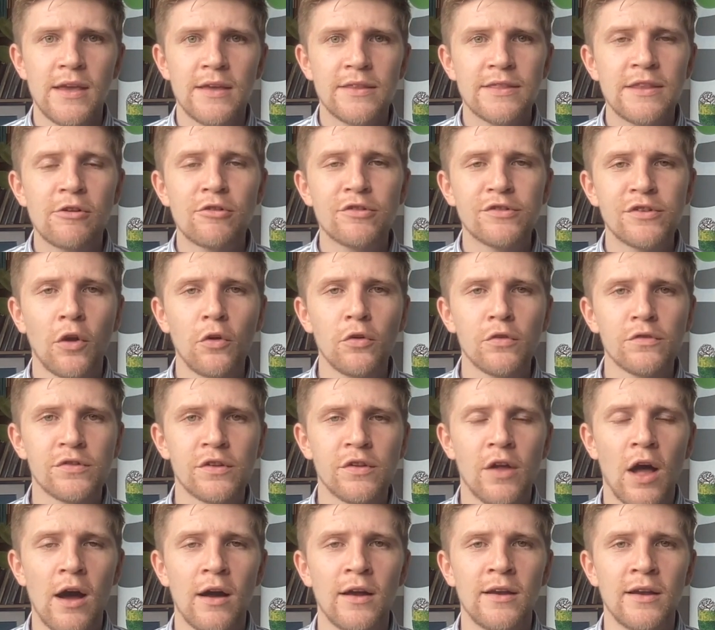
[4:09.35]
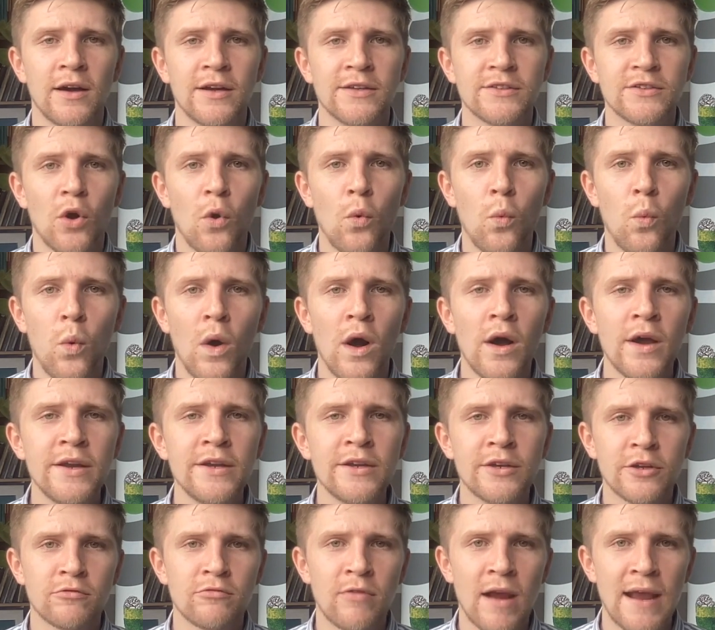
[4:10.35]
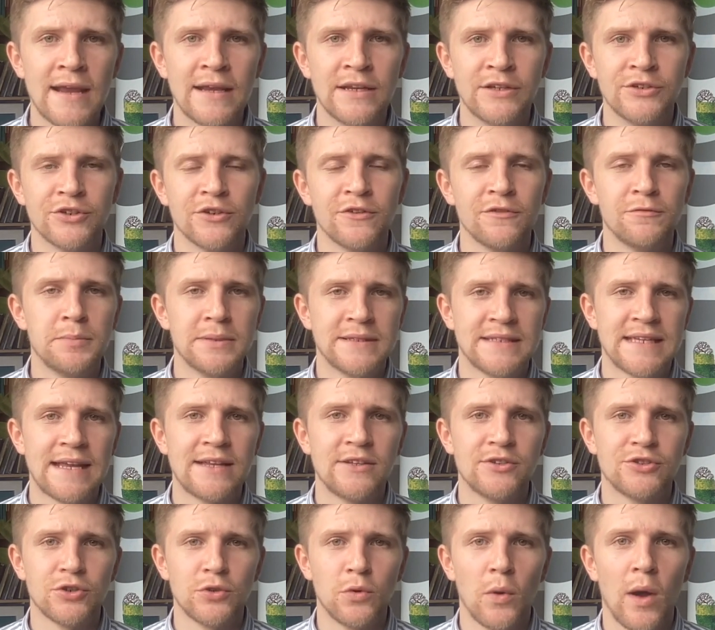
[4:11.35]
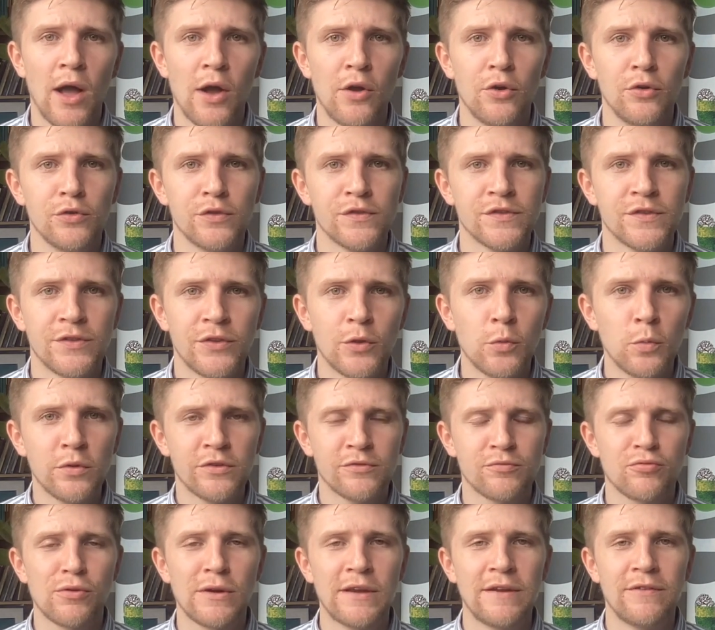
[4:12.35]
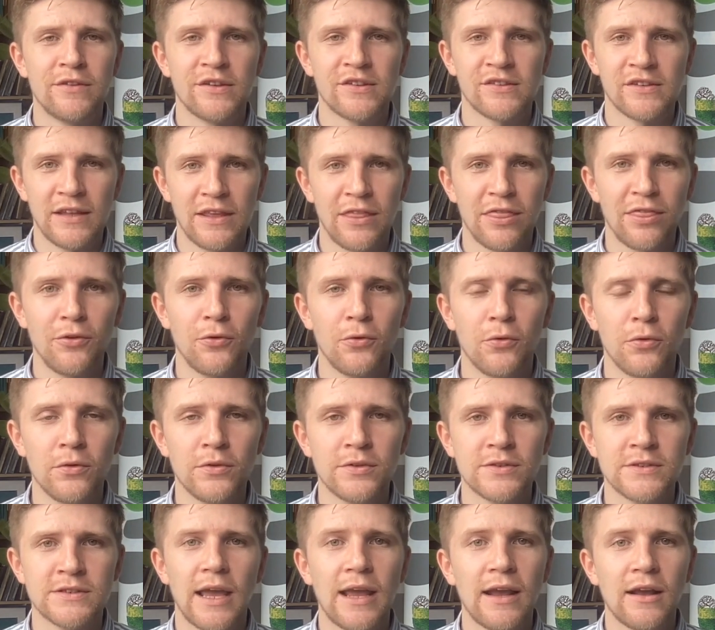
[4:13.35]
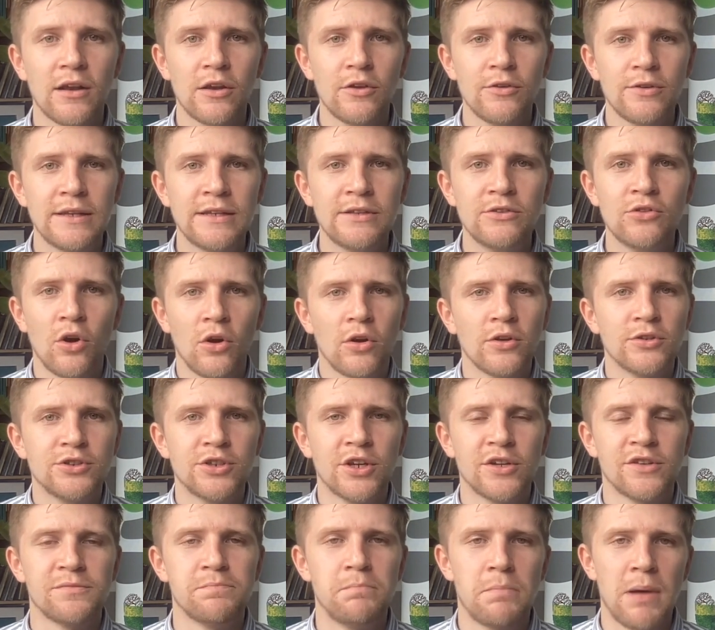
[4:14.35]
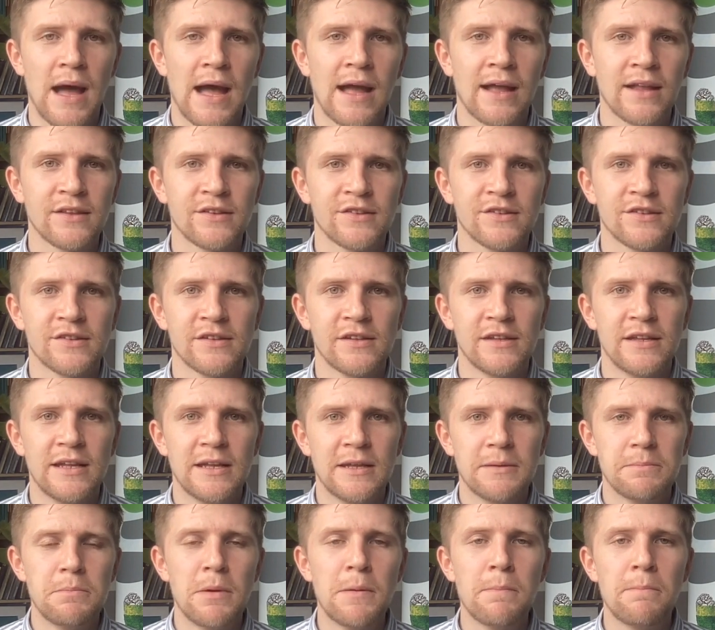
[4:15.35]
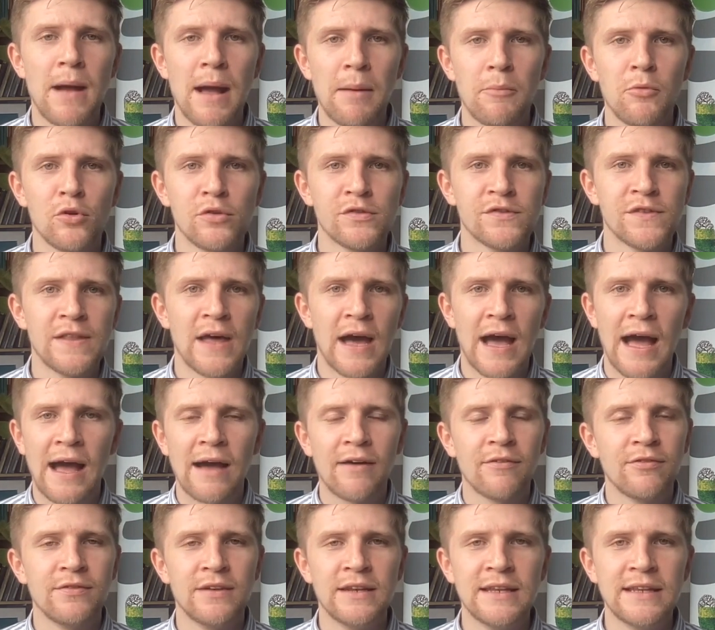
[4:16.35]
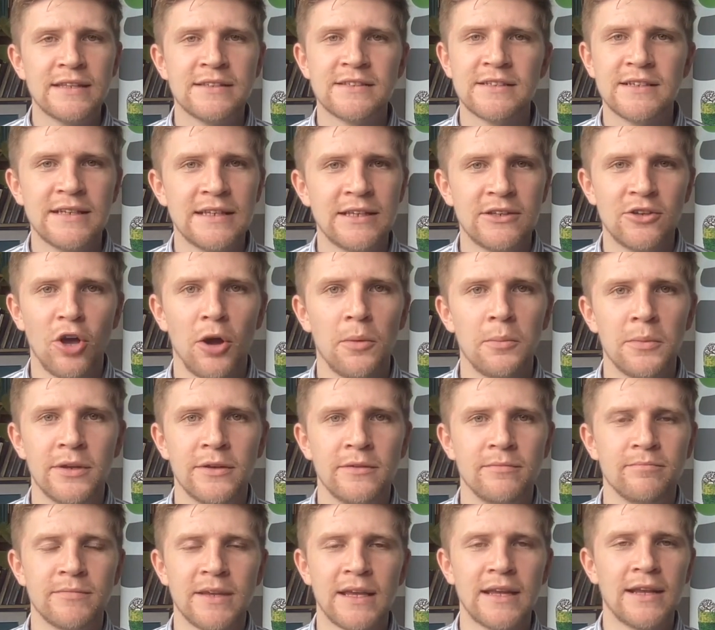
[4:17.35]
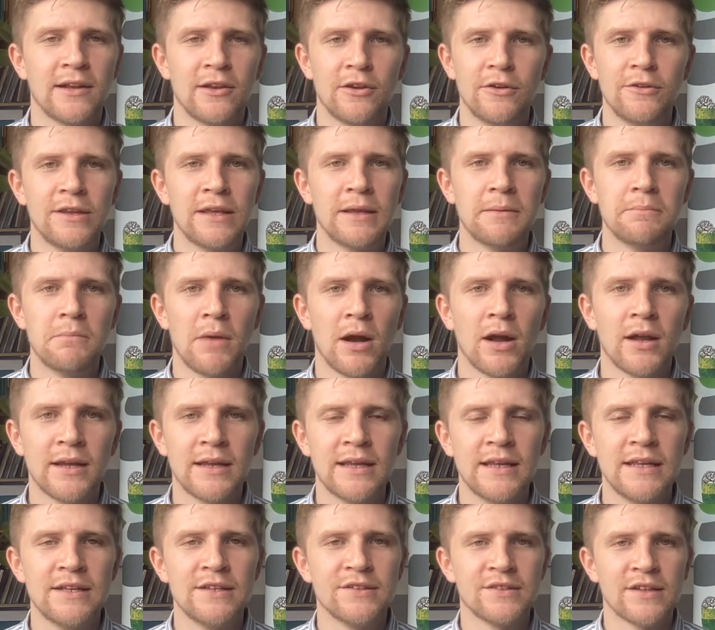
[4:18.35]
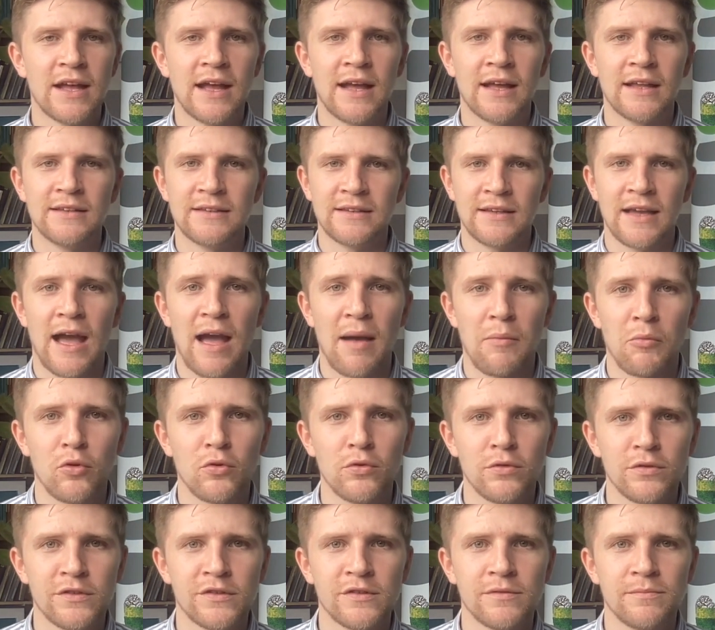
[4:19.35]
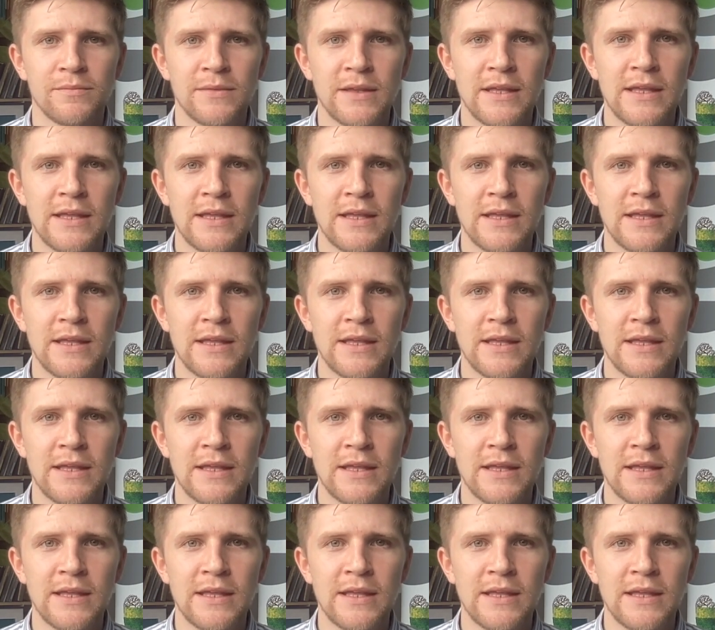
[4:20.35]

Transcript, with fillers: The results highlight a wider range of potential hosts than was previously thought, including not just bats, but mammals that have little in common, including monkeys and camels.